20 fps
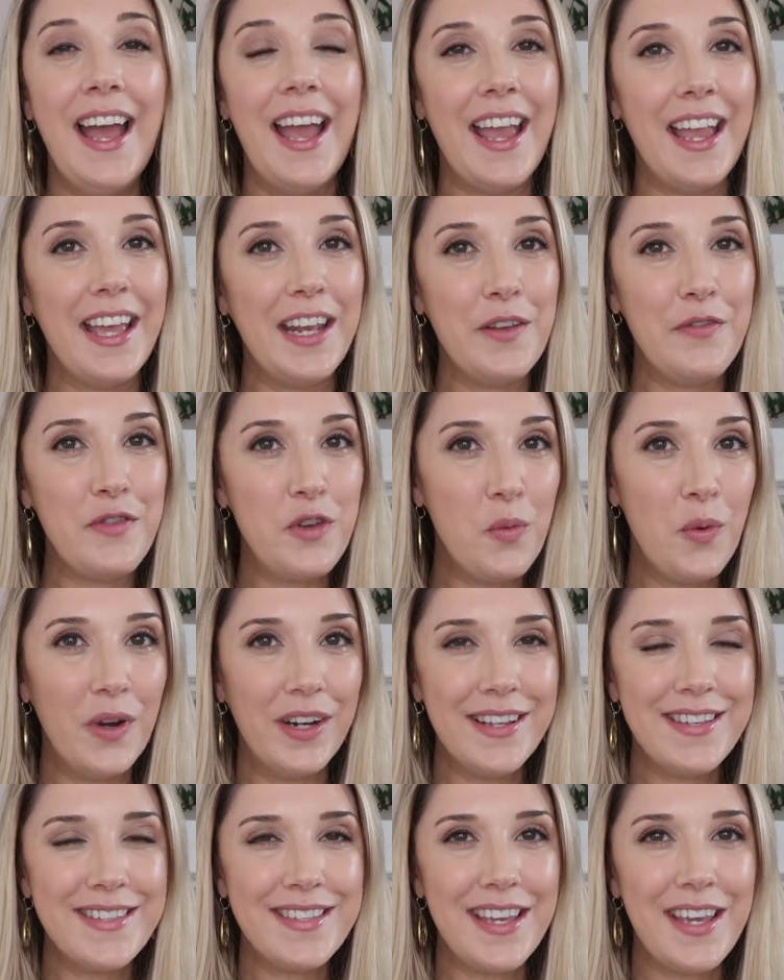And if you
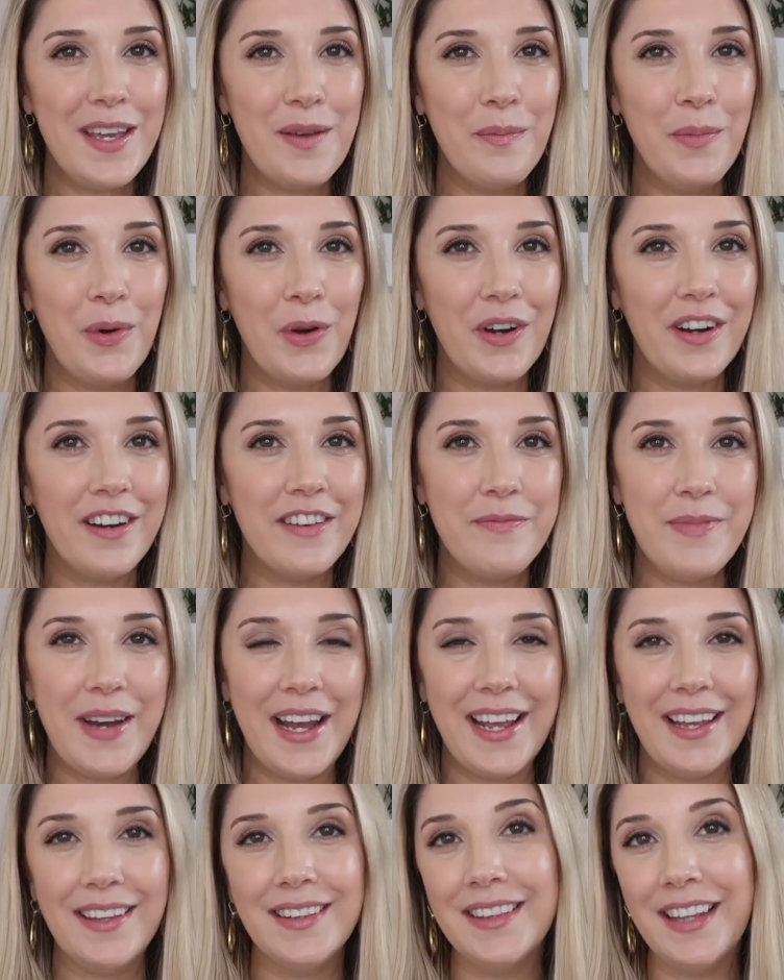wanna see more of
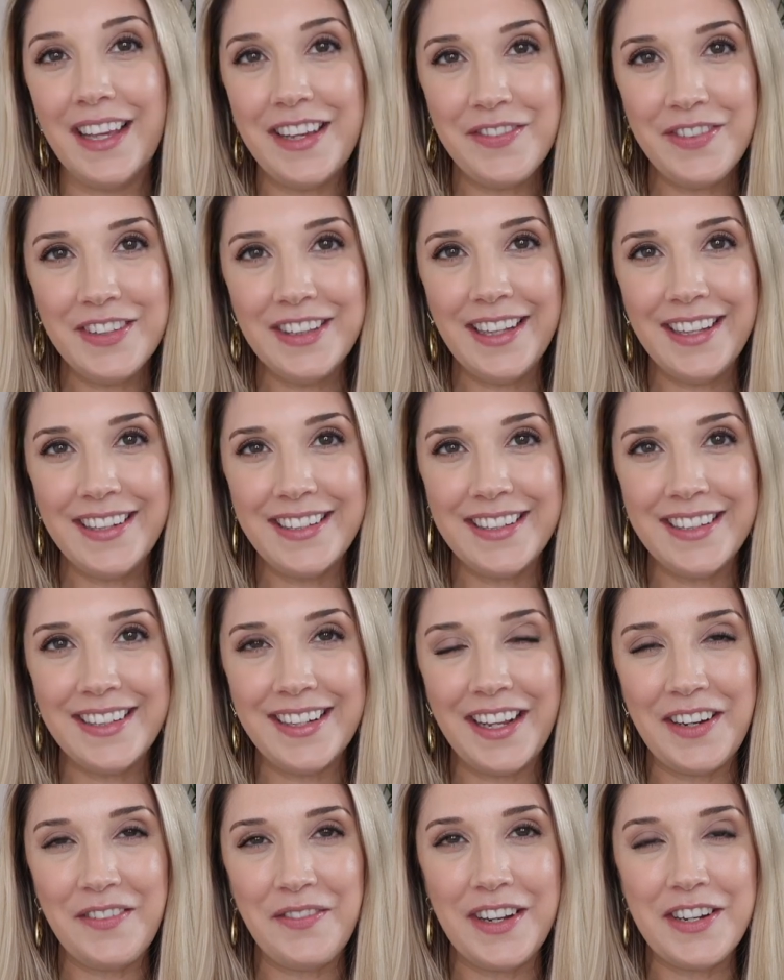my life in London
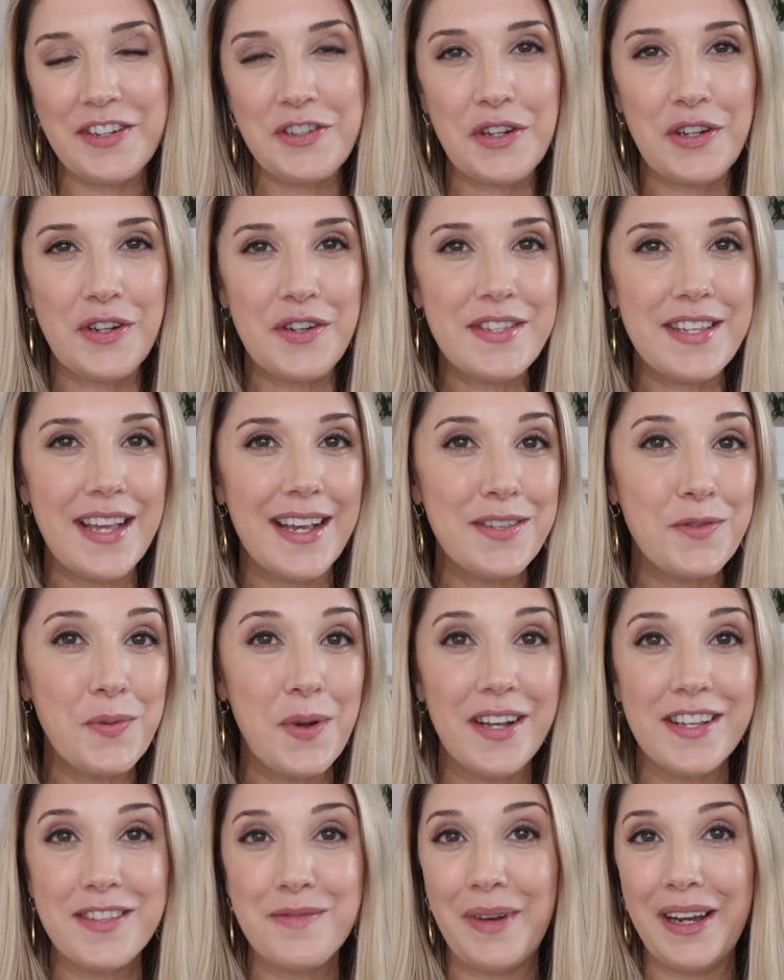adventures as
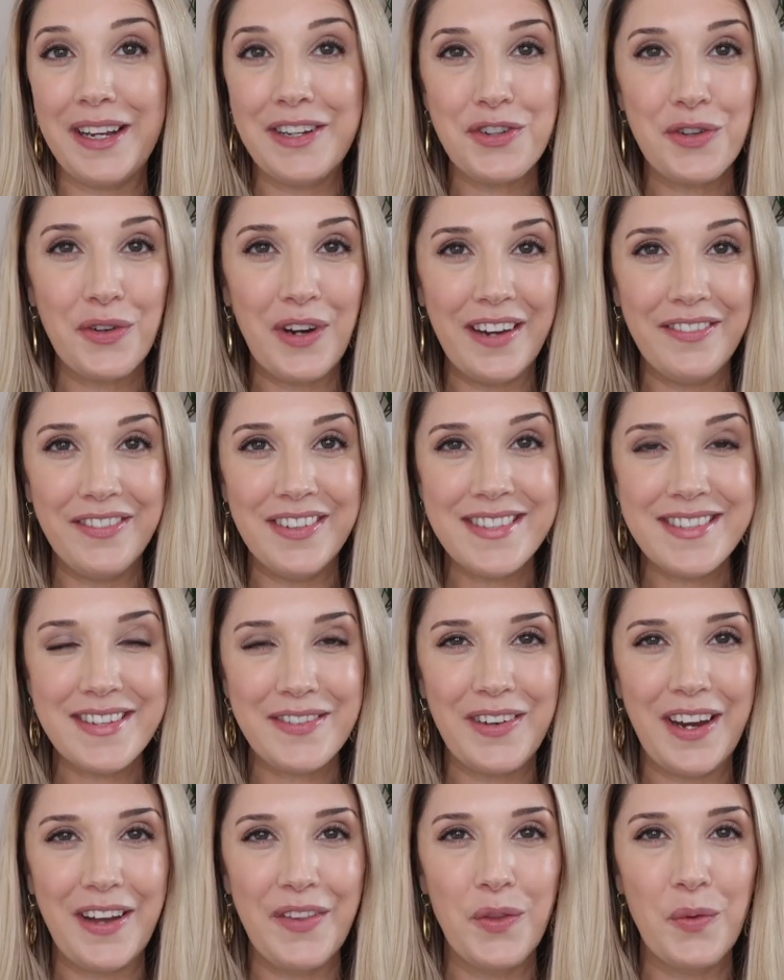well as my travels
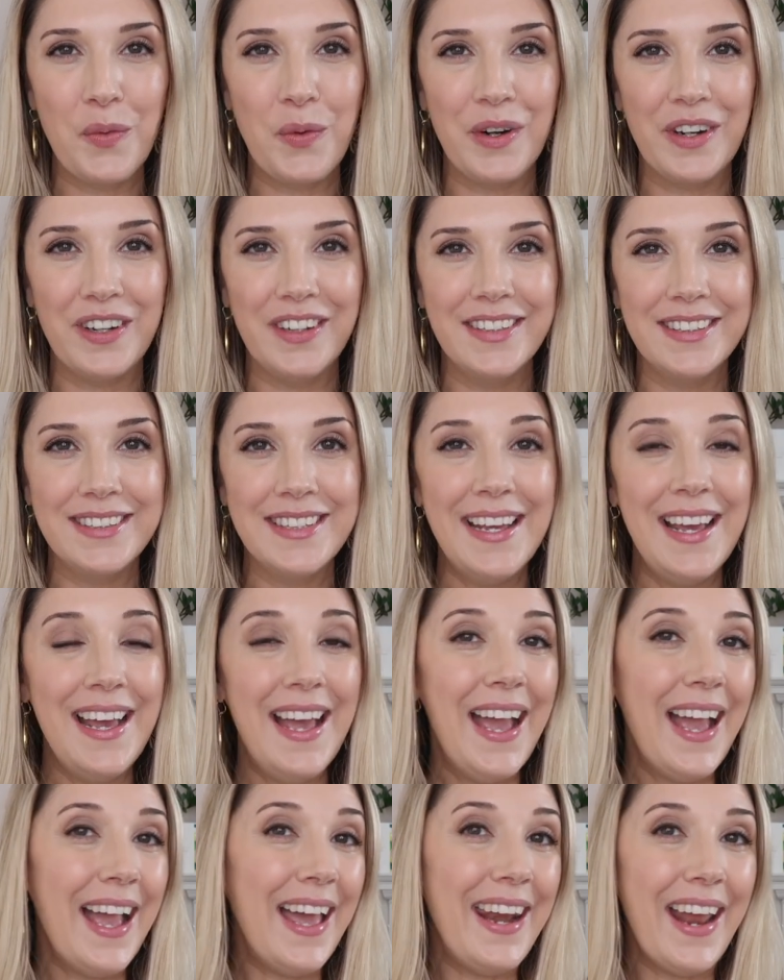around the world
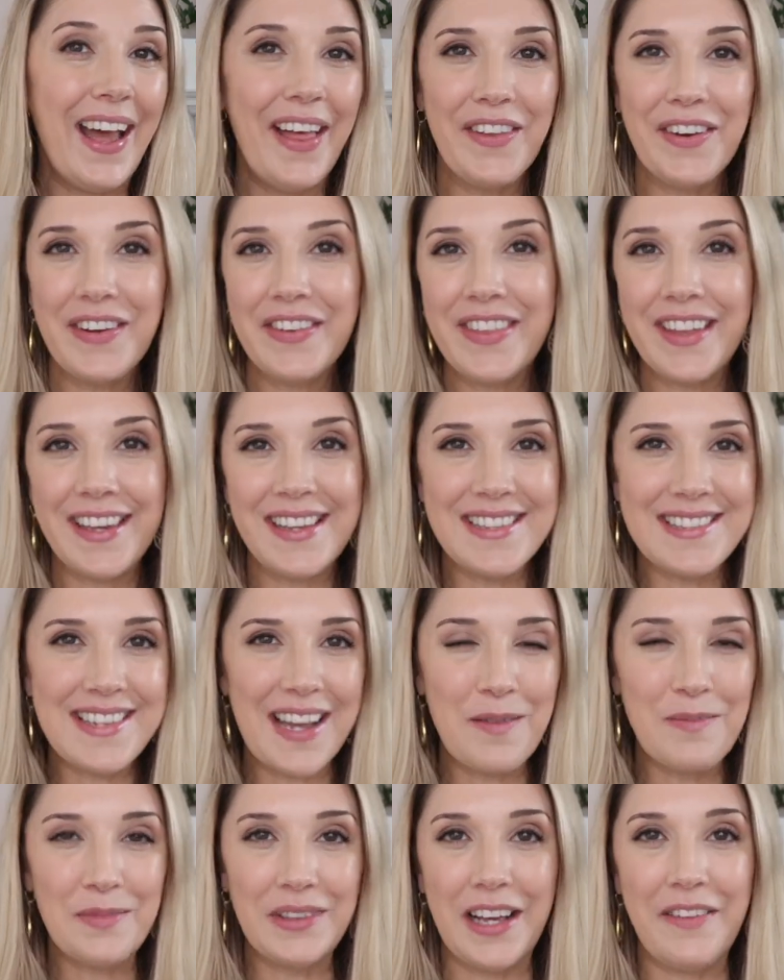and other things
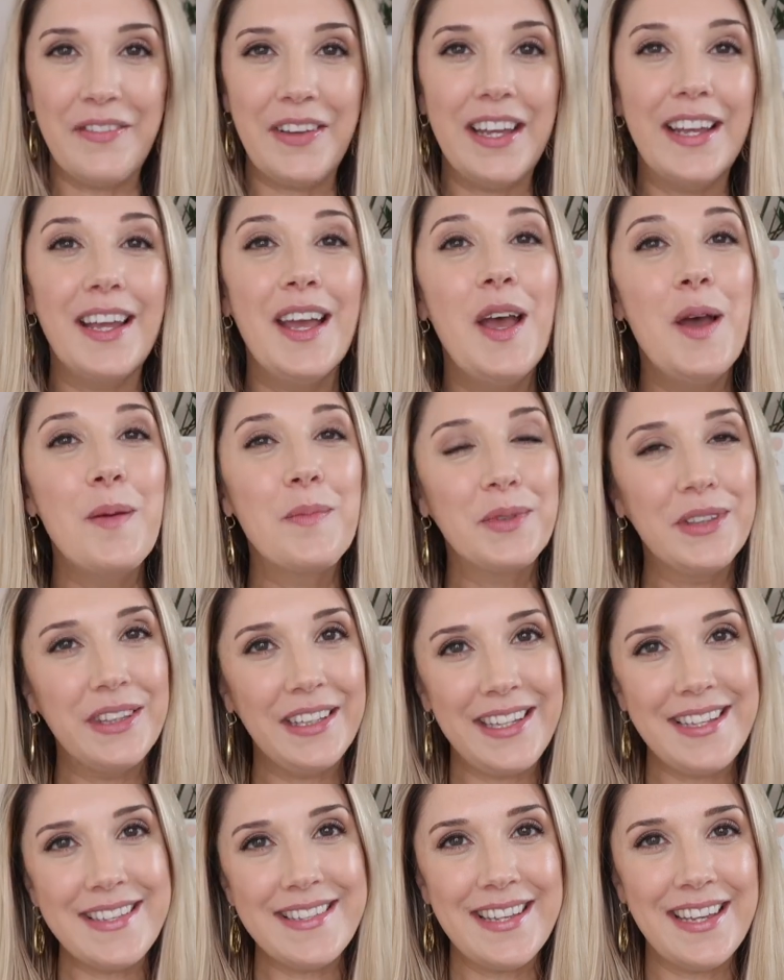I'm loving,
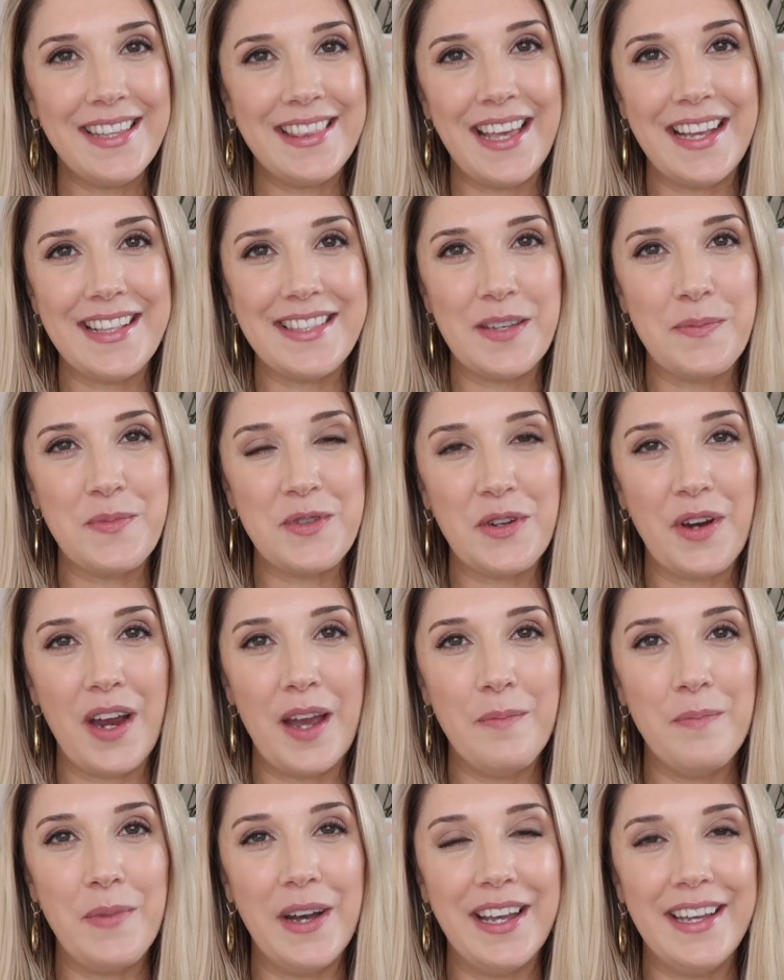please hit that
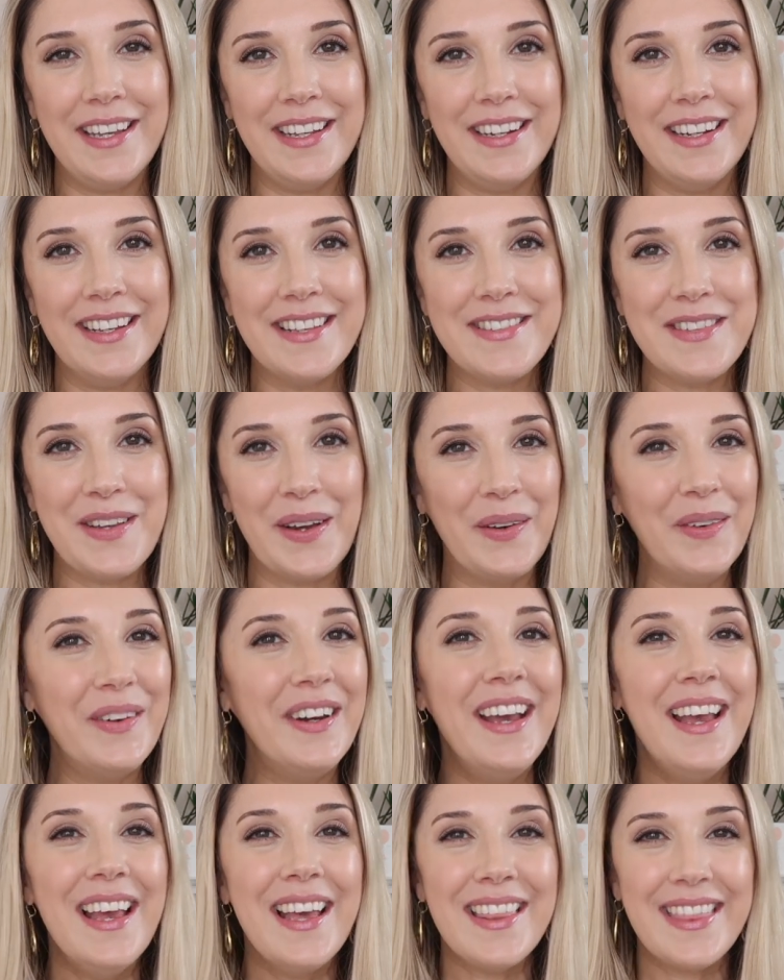subscribe button. So
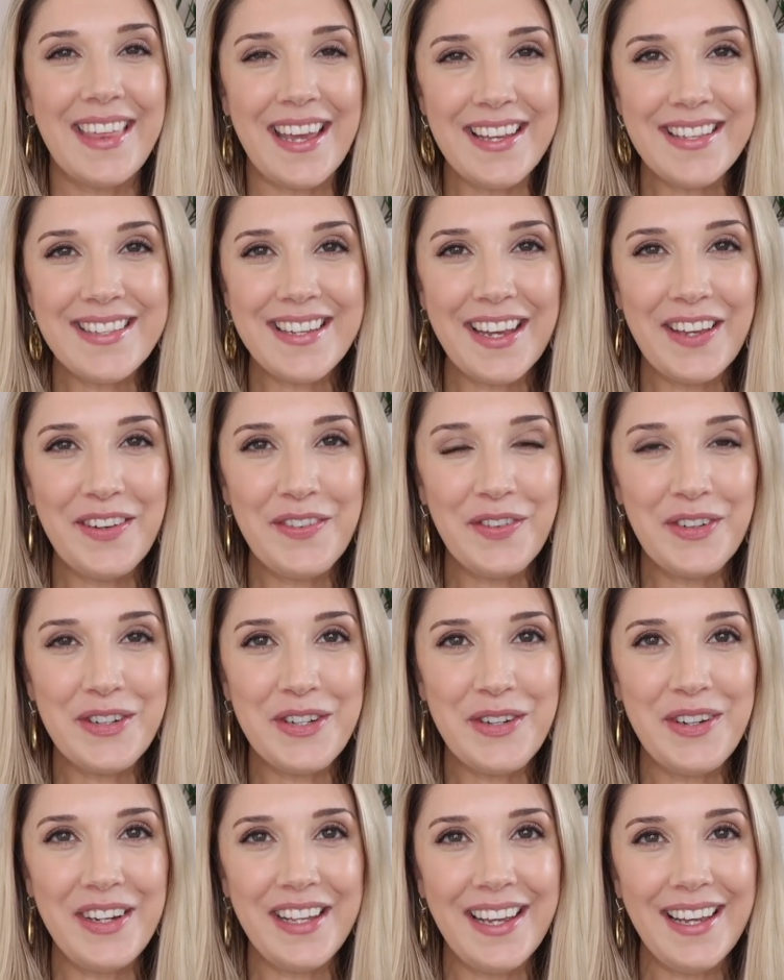thanks again for
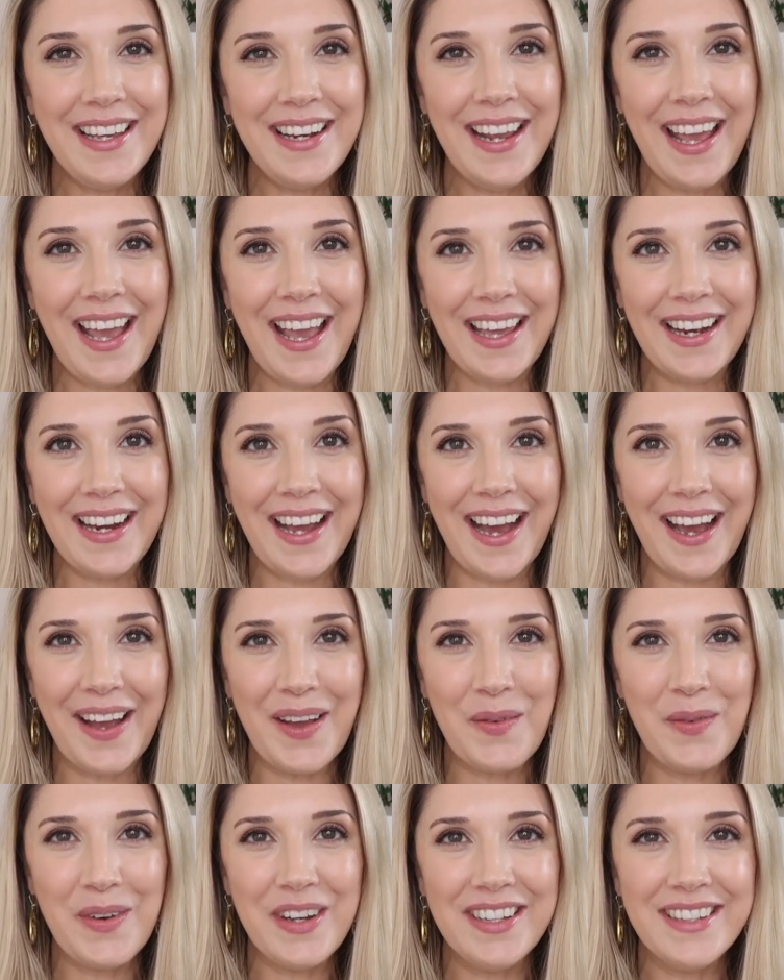tuning in and
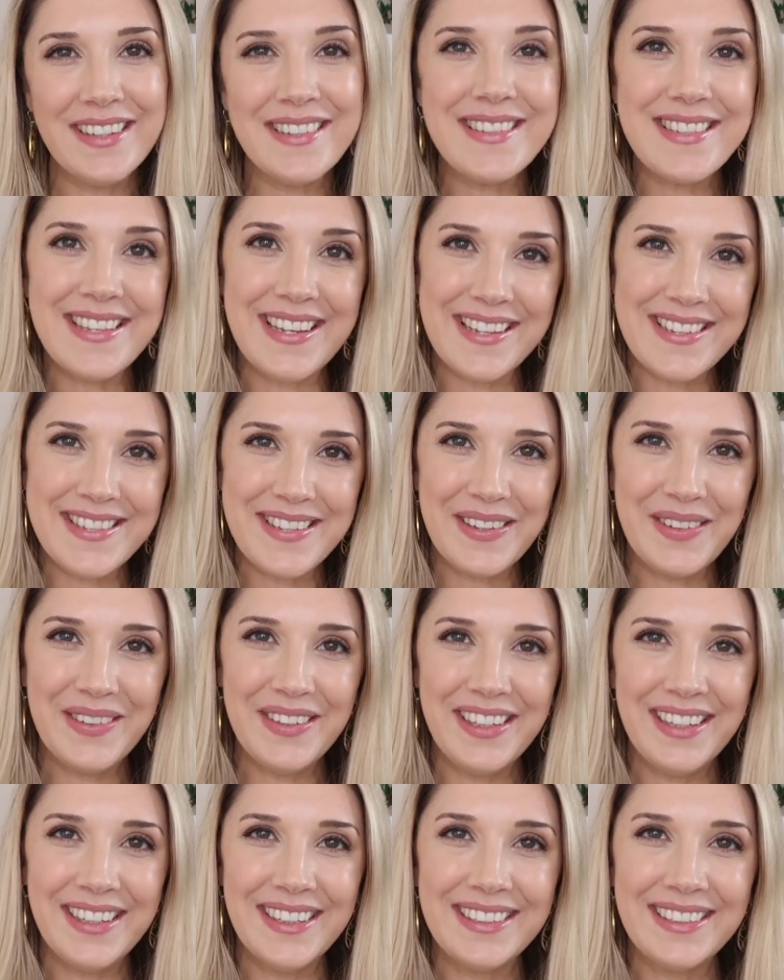I will see you soon.